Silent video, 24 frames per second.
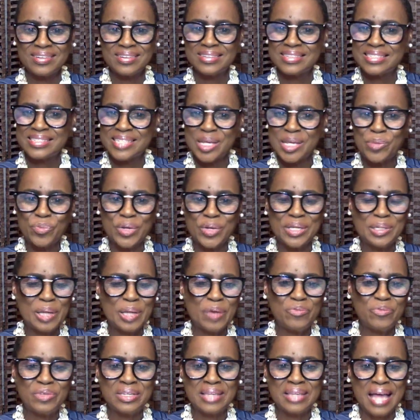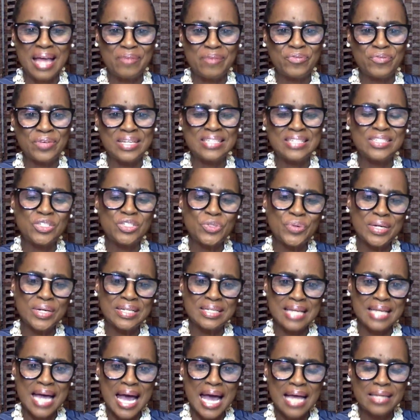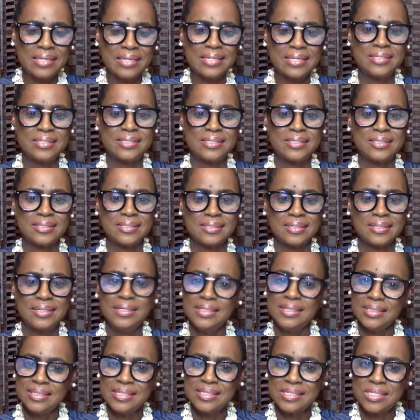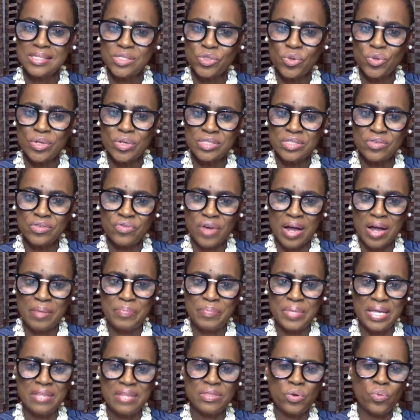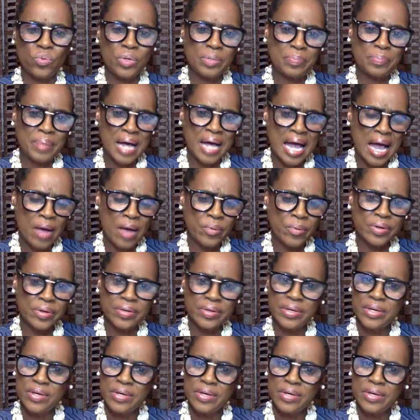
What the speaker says: celebrate love and life, and to acknowledge the source of our being, the one power,